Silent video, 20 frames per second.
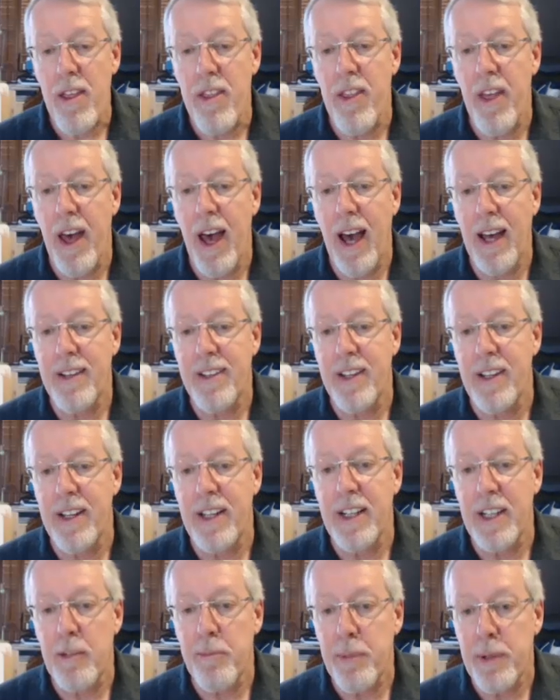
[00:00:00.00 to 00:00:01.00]
that
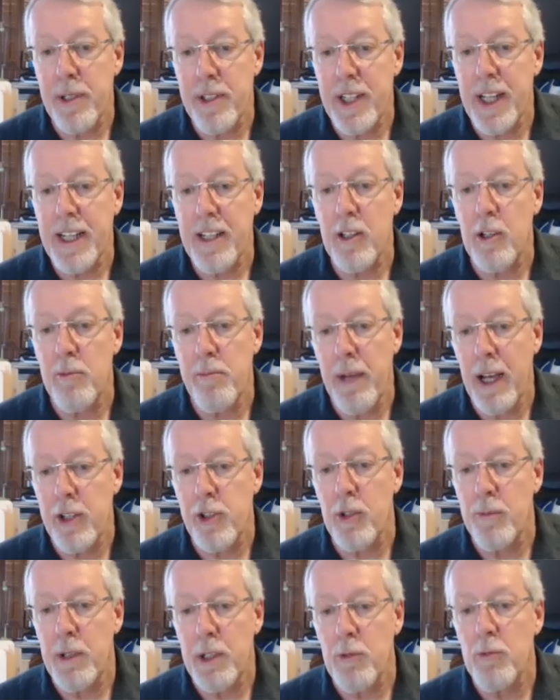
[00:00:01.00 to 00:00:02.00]
any particular
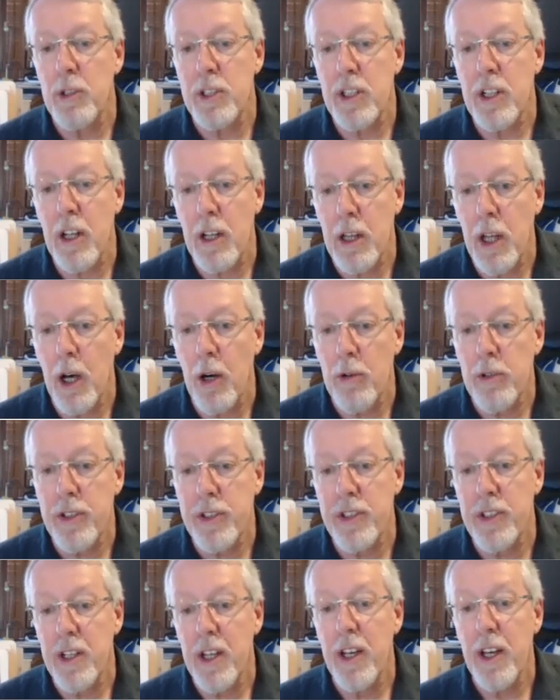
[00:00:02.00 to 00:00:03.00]
measurement was
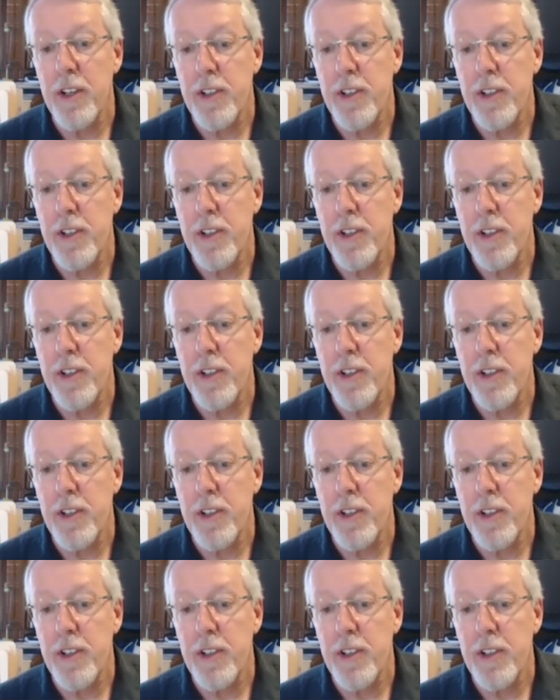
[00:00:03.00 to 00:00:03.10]
close